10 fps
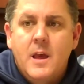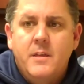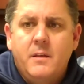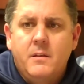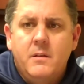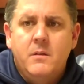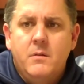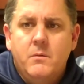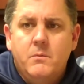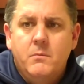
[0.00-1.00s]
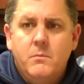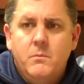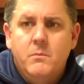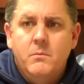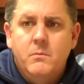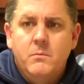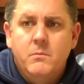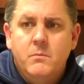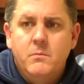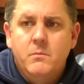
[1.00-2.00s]
I think you know
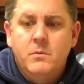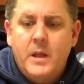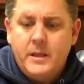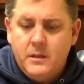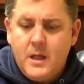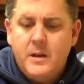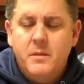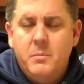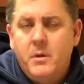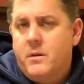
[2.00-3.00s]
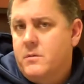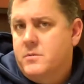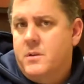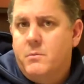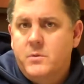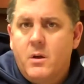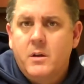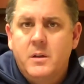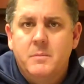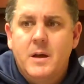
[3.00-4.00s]
like a lot of the players that we're
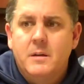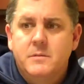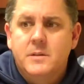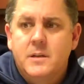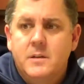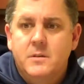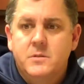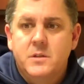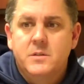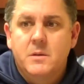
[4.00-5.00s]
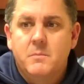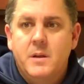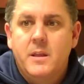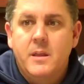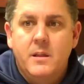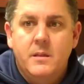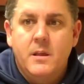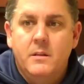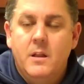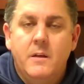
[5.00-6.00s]
talking about, uh, she's somebody that,
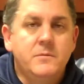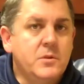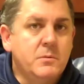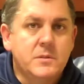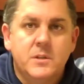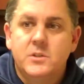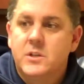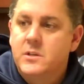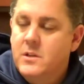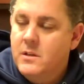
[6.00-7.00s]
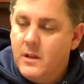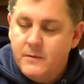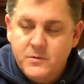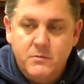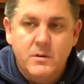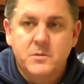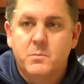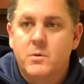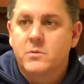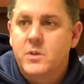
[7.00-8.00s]
that loves UNCG. She loves
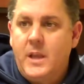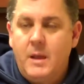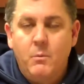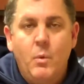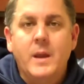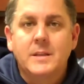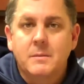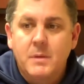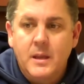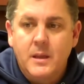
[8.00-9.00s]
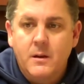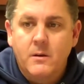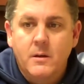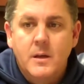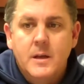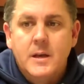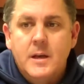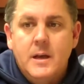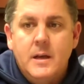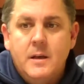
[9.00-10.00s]
Greensboro. She can't wait to be here.
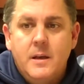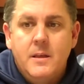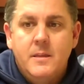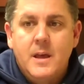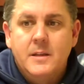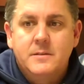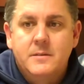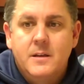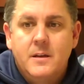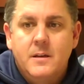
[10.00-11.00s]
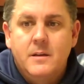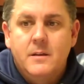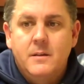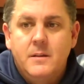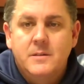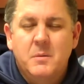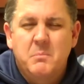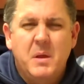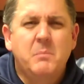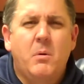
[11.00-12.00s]
Uh, and that's, uh, that's a
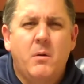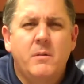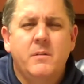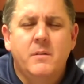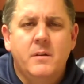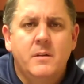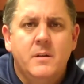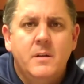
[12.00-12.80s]
big part of the,